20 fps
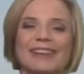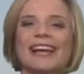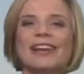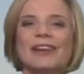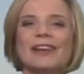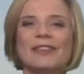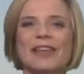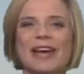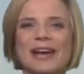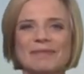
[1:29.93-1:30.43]

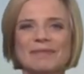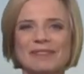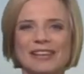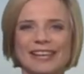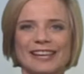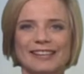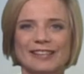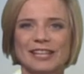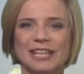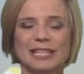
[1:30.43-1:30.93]
Hello there.
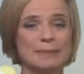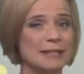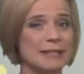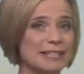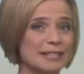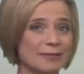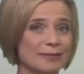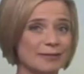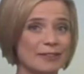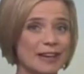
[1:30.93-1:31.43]
There's
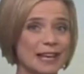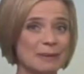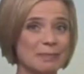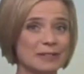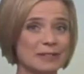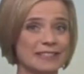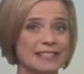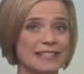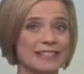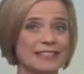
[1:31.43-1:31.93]
been some fairly
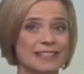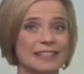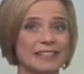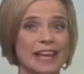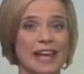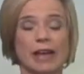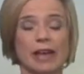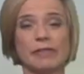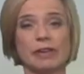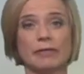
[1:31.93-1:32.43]

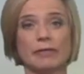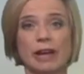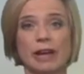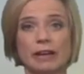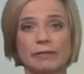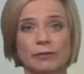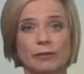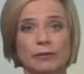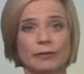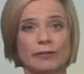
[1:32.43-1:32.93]
persistent heavy
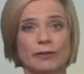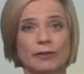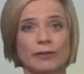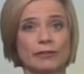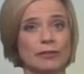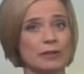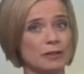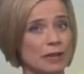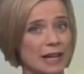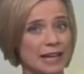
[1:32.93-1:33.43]
rainfall for a
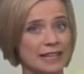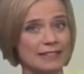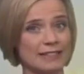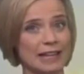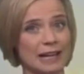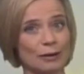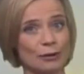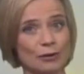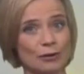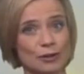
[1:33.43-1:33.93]
few days
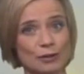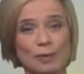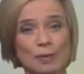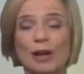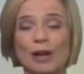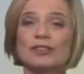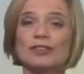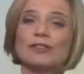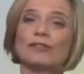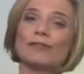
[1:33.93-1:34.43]
now across
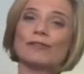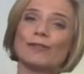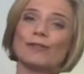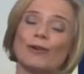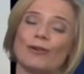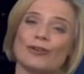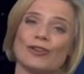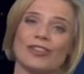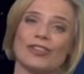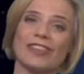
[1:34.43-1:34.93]
parts of
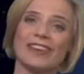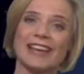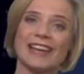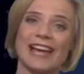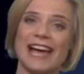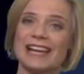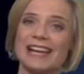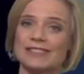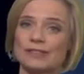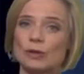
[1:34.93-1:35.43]
Florida that
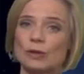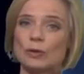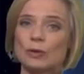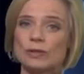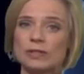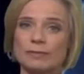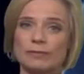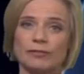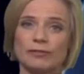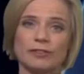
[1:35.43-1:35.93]
has
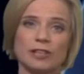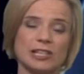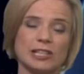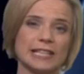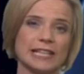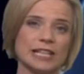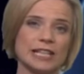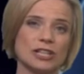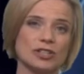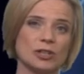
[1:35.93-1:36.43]
caused some
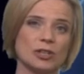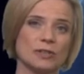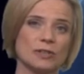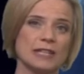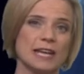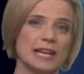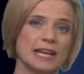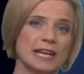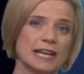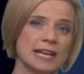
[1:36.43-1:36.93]
flooding
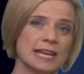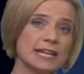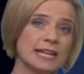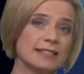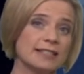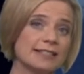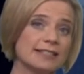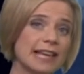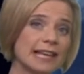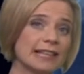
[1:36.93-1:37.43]
issues.
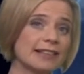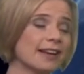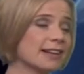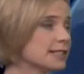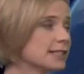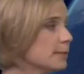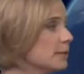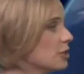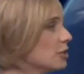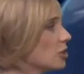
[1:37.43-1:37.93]
Here's a
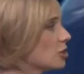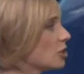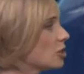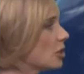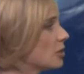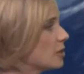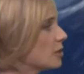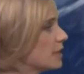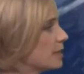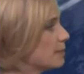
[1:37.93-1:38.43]
satellite image. It
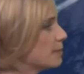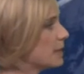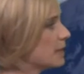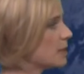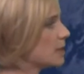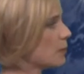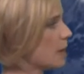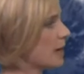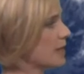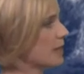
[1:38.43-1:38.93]
shows this
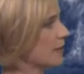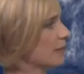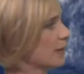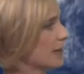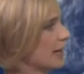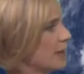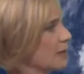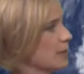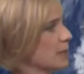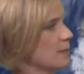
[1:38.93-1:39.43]
big swathe of
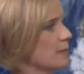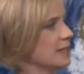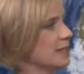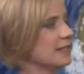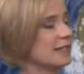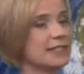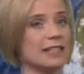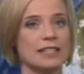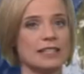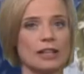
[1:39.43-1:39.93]
cloud that's been
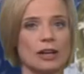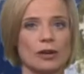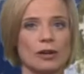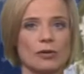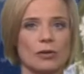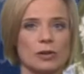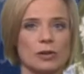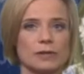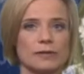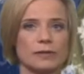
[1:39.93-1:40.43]
sitting
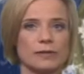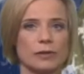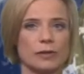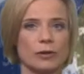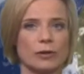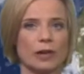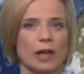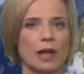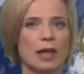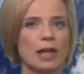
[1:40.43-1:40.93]
across
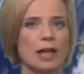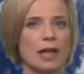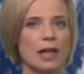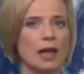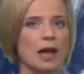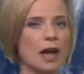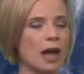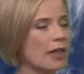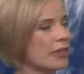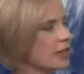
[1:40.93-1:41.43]
Florida
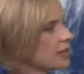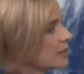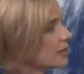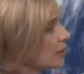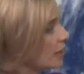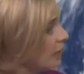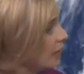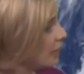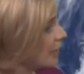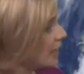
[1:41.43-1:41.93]
other
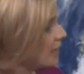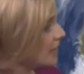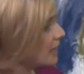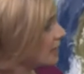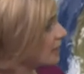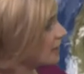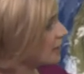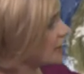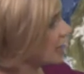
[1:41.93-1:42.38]
southern and eastern